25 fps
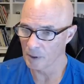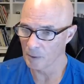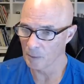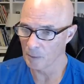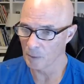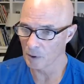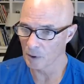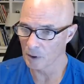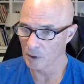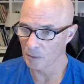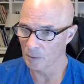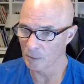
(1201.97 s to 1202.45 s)

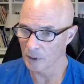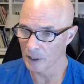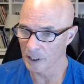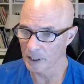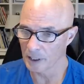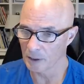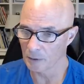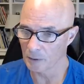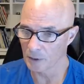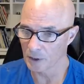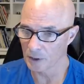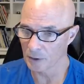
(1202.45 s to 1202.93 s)
People
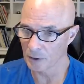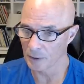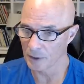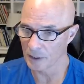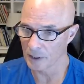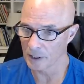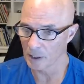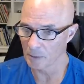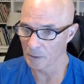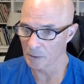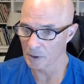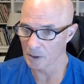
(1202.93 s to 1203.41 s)
complained it was three
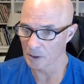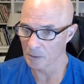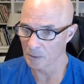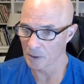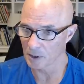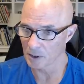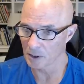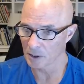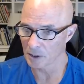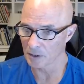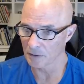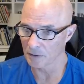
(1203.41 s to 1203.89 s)
times as
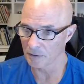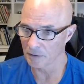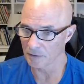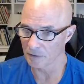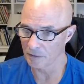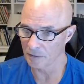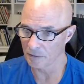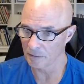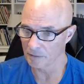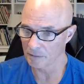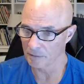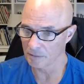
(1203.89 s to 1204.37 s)
much as a,
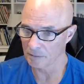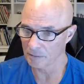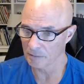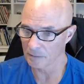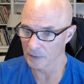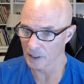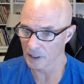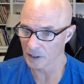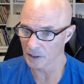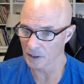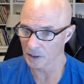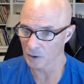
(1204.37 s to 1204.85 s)

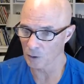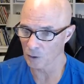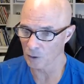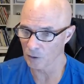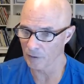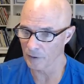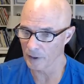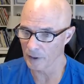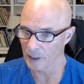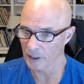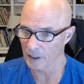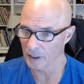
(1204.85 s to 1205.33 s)
as a
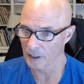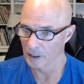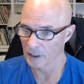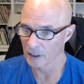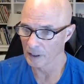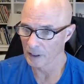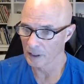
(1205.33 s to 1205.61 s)
Corvette.